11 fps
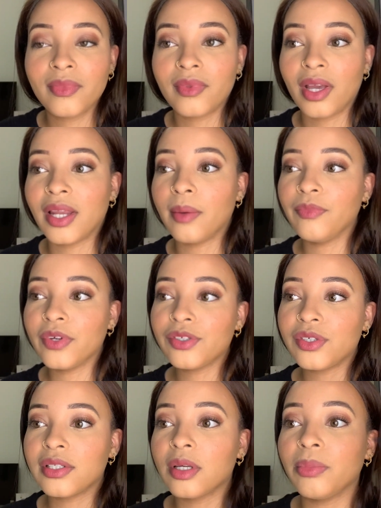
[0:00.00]
and I'm
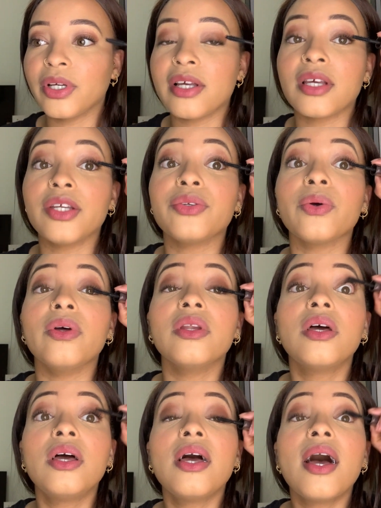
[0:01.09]
frustrated because I don't
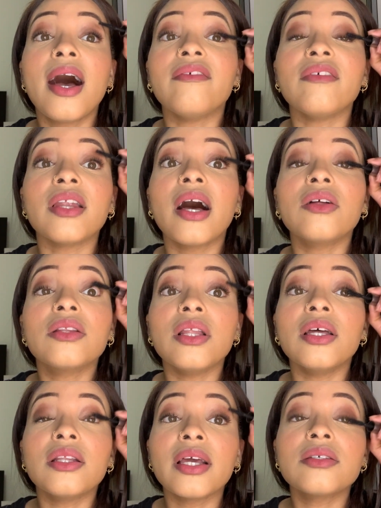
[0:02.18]
have an
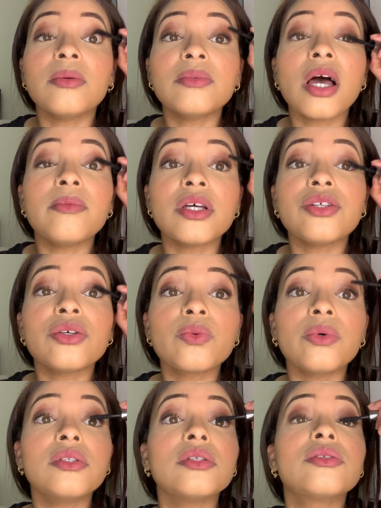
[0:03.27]
outlet. Like sometimes I just
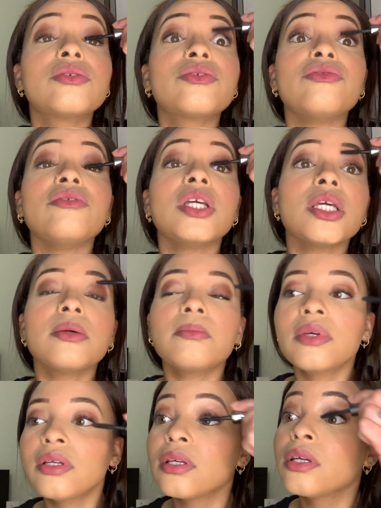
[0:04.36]
want to scream